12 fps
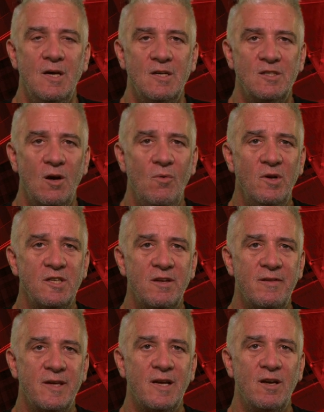So I want you to
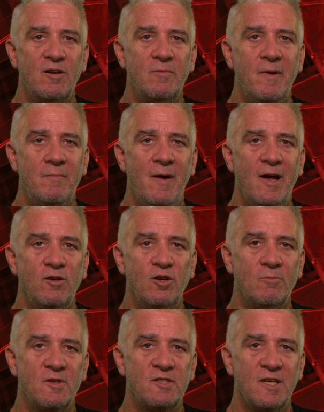think a little bit about
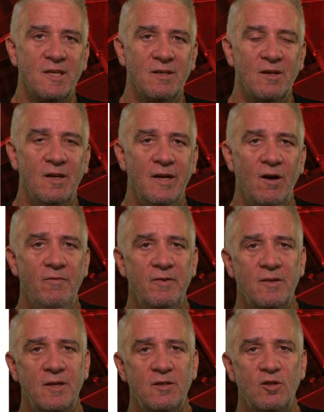numeracy. Now
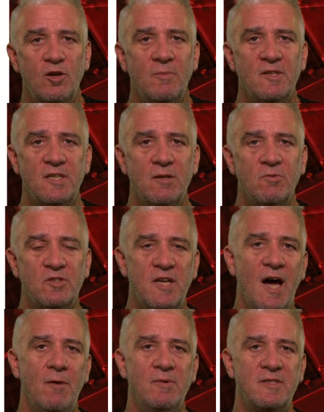often in numeracy we'll
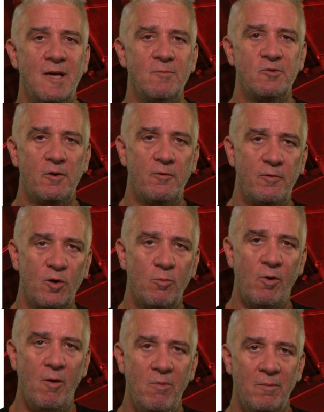start with some sort of real
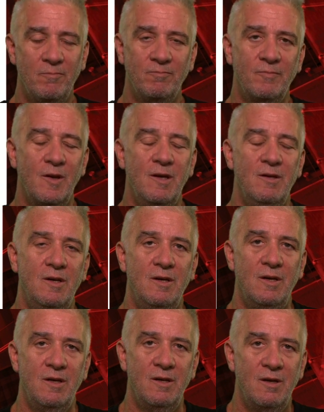problem.
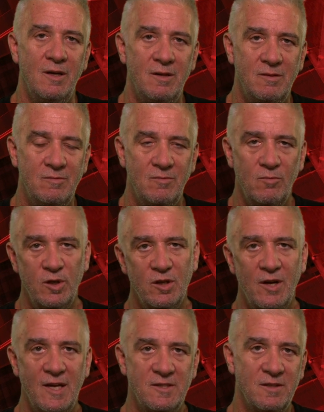
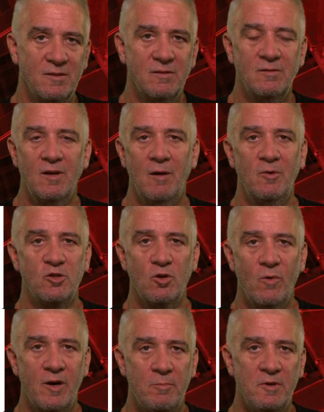Real as in, I'm not sure
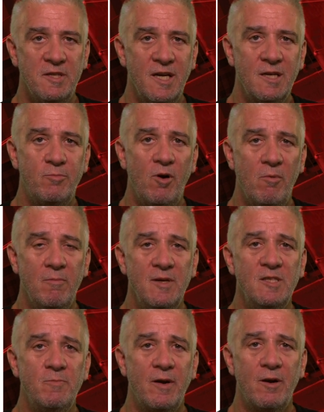what a pretend problem
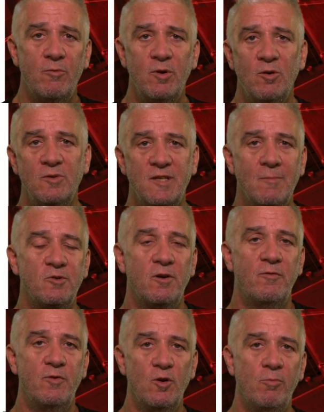is, but some sort
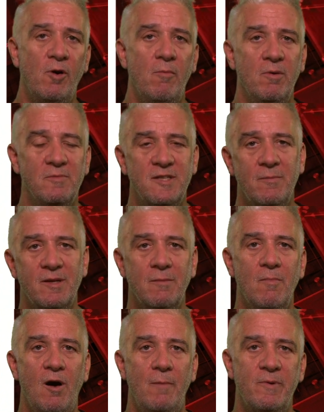of real problem, something that
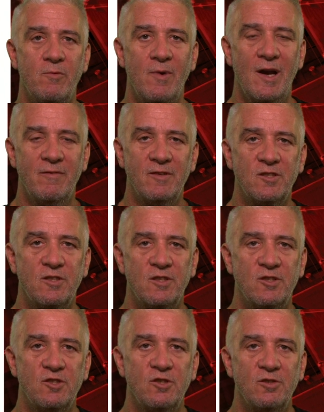might be relevant to the
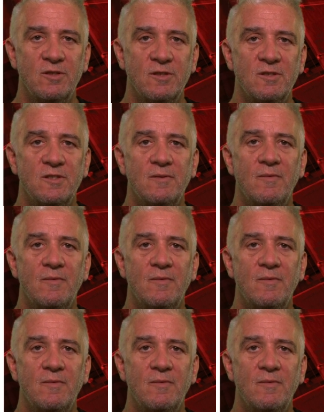students.